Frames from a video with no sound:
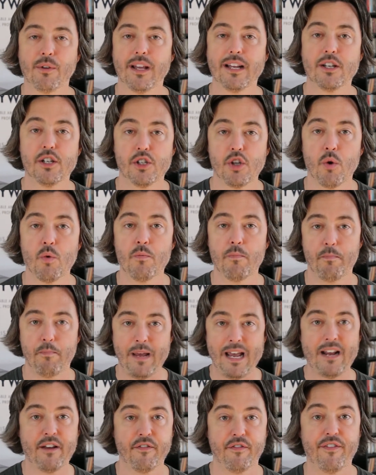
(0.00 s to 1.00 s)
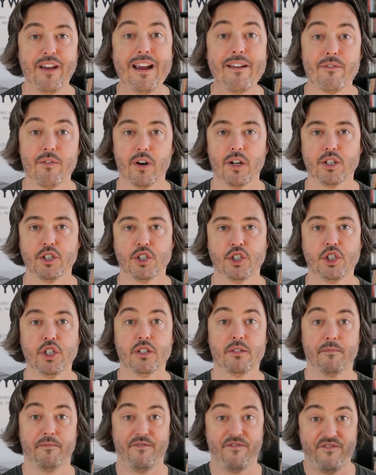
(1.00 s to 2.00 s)
like don't pick favorites,
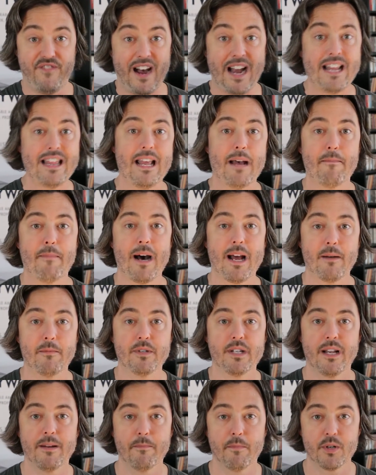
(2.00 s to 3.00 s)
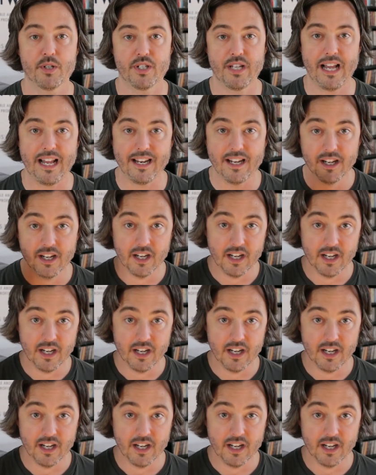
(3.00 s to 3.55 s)
just find that bottom ten percent